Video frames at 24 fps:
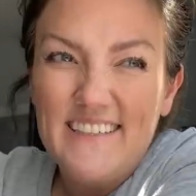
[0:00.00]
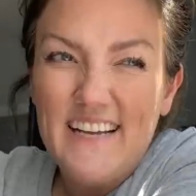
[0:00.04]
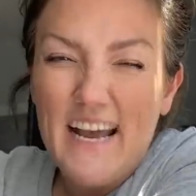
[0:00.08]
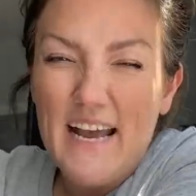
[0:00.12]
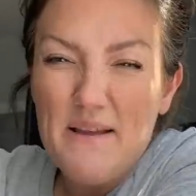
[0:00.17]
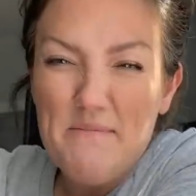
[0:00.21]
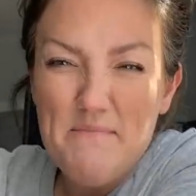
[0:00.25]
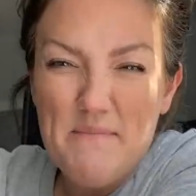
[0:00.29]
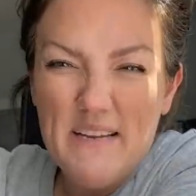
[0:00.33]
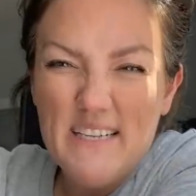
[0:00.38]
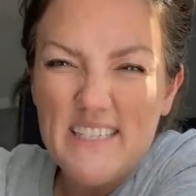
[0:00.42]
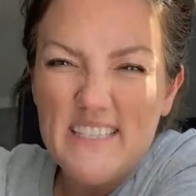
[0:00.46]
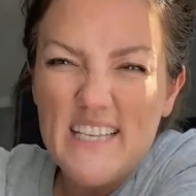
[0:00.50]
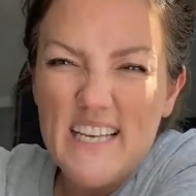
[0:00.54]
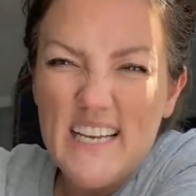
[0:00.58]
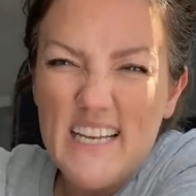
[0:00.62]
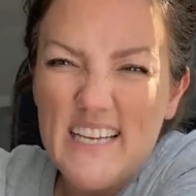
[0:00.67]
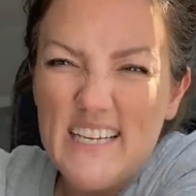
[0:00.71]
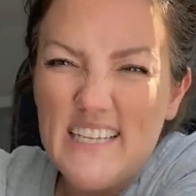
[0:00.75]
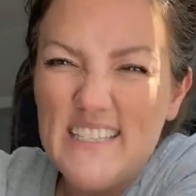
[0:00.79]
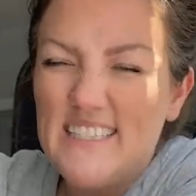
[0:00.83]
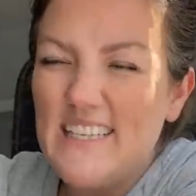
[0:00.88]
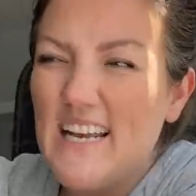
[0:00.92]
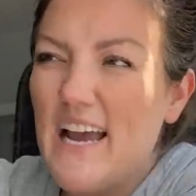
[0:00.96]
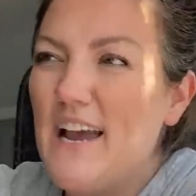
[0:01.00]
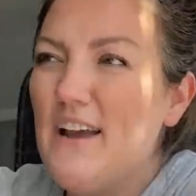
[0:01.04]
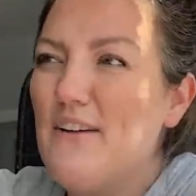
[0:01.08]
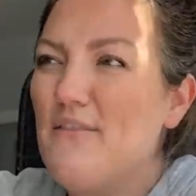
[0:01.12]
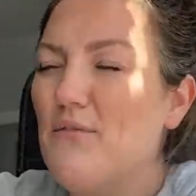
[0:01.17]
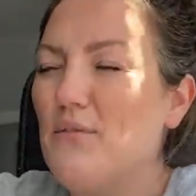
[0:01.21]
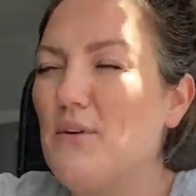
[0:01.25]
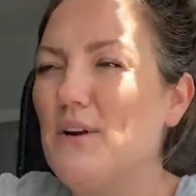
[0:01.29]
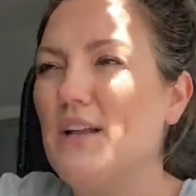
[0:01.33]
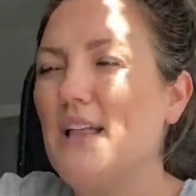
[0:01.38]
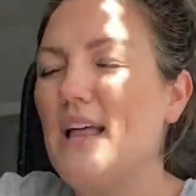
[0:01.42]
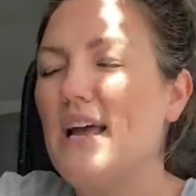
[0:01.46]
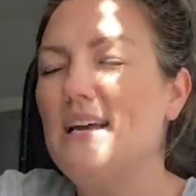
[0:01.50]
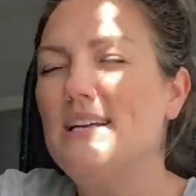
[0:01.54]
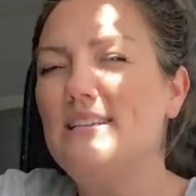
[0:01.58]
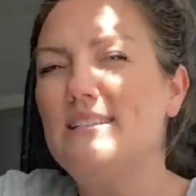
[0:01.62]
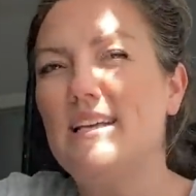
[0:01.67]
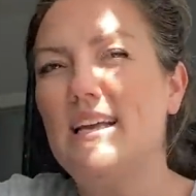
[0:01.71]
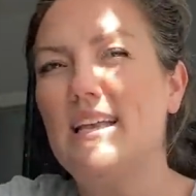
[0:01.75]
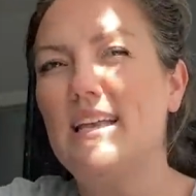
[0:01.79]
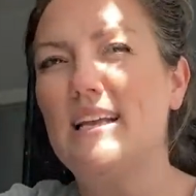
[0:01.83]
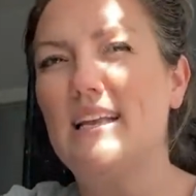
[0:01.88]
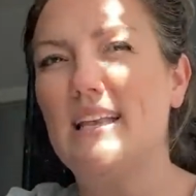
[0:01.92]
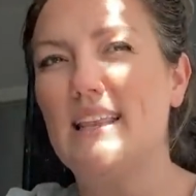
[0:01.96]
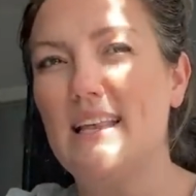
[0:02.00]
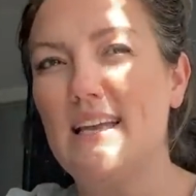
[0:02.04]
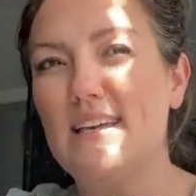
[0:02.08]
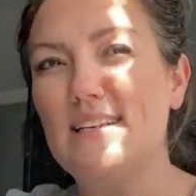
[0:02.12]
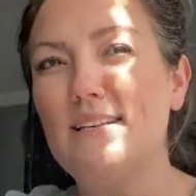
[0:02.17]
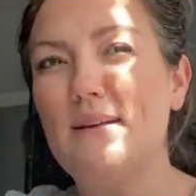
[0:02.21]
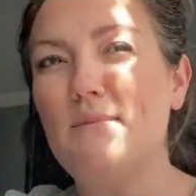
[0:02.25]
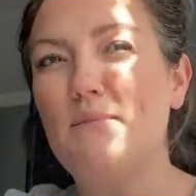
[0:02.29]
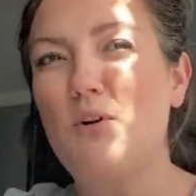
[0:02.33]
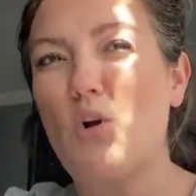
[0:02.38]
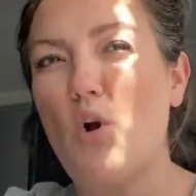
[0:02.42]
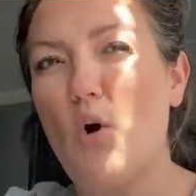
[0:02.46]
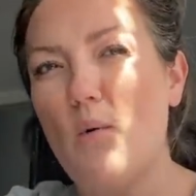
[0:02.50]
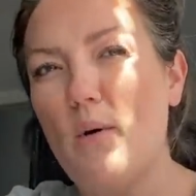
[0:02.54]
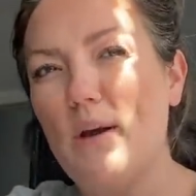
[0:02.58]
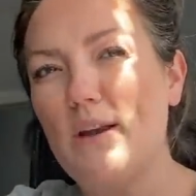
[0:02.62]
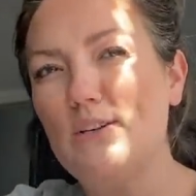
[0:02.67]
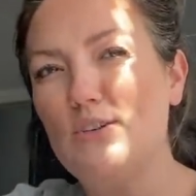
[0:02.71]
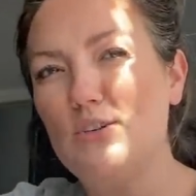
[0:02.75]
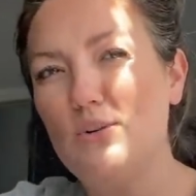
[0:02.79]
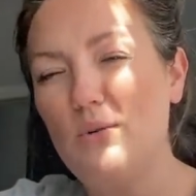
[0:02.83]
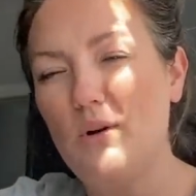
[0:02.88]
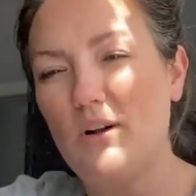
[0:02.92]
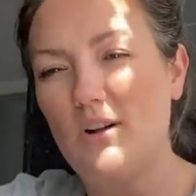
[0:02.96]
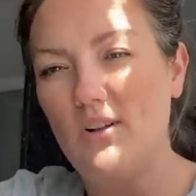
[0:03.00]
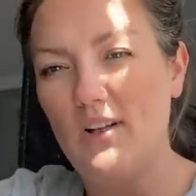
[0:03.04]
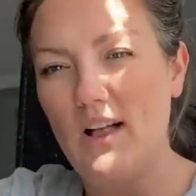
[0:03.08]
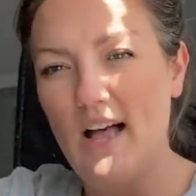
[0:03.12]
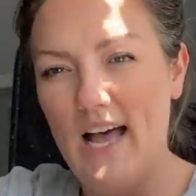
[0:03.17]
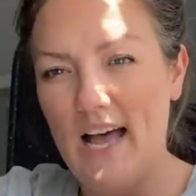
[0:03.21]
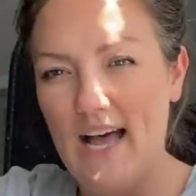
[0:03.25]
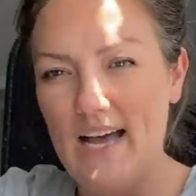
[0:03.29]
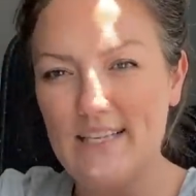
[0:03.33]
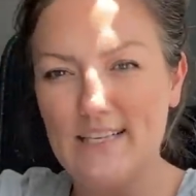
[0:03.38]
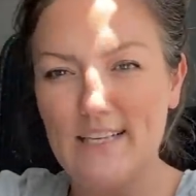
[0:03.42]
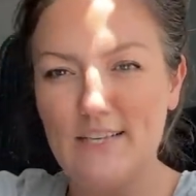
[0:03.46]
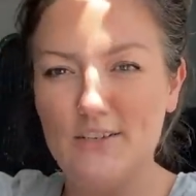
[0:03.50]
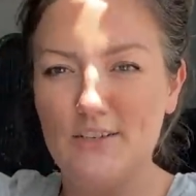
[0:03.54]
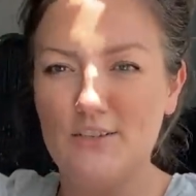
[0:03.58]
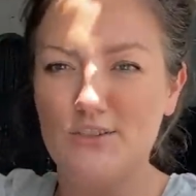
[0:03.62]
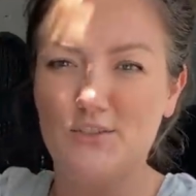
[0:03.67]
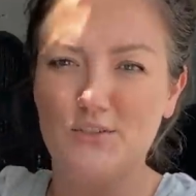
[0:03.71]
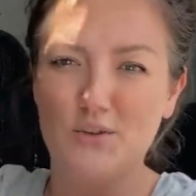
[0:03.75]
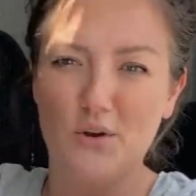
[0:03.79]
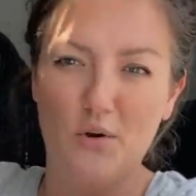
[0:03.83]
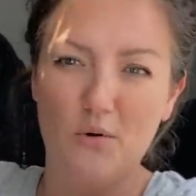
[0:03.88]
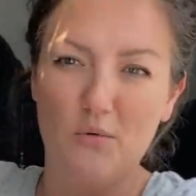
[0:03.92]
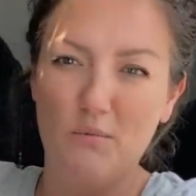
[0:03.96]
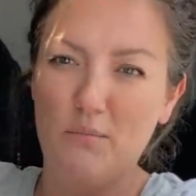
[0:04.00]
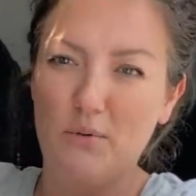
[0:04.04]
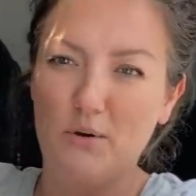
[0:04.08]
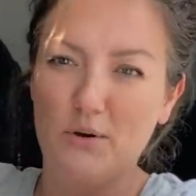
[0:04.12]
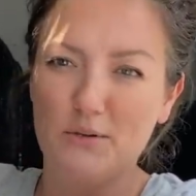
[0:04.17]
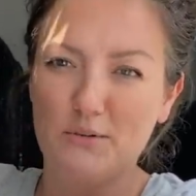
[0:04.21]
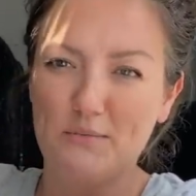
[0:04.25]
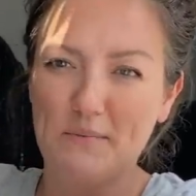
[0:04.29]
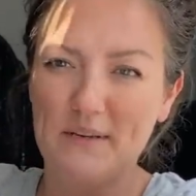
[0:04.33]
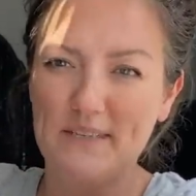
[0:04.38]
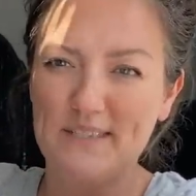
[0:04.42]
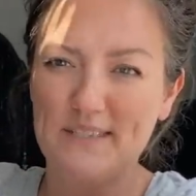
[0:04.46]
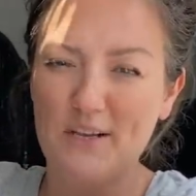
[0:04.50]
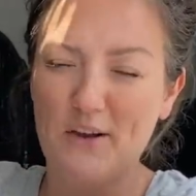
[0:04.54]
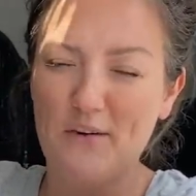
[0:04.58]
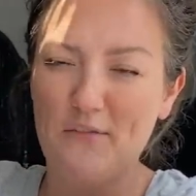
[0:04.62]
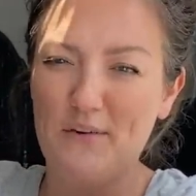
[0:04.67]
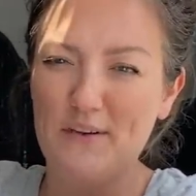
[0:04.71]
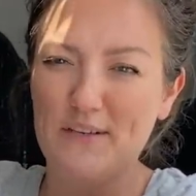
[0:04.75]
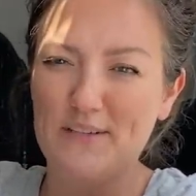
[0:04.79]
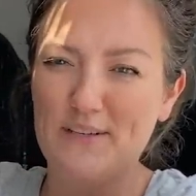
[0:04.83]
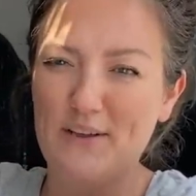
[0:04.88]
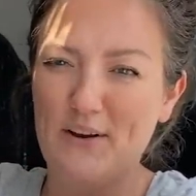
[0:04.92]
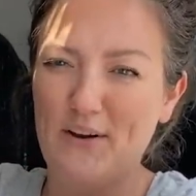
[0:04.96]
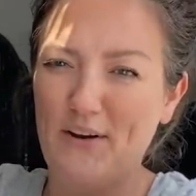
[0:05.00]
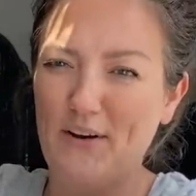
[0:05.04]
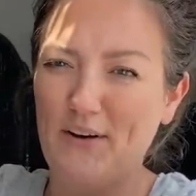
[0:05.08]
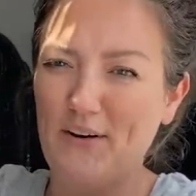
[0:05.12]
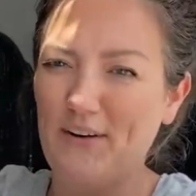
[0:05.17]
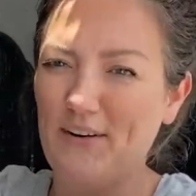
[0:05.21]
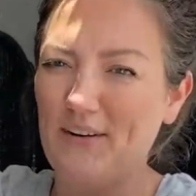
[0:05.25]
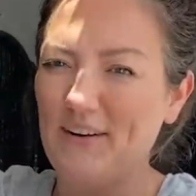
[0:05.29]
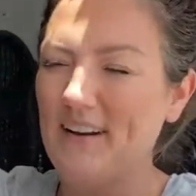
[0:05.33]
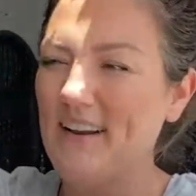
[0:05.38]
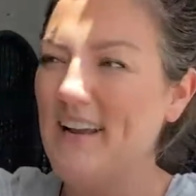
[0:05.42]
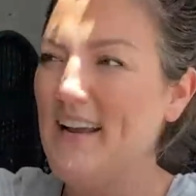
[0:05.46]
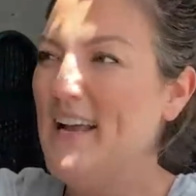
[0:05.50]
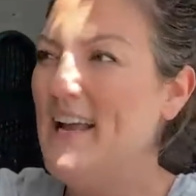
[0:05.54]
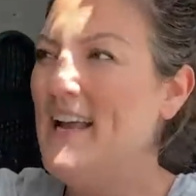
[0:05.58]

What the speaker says: it. I've realized that like, unless I'm going to a class, I just don't push myself as hard.